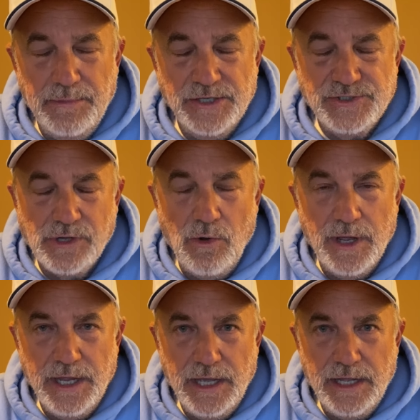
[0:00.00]
is to go
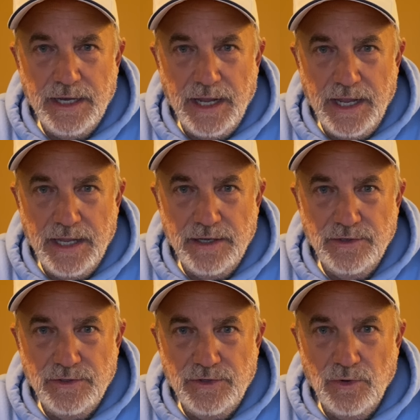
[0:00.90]
ahead
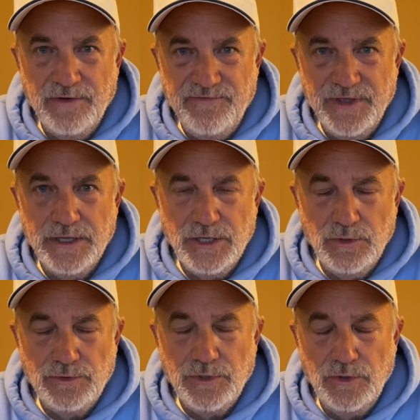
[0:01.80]
and do it via
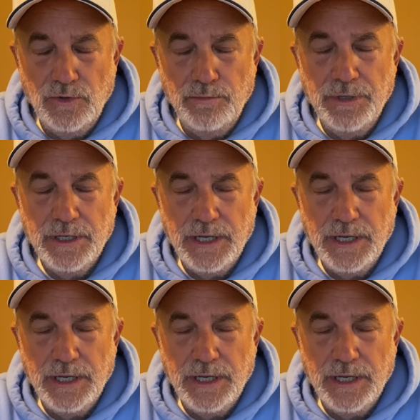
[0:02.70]
YouTube,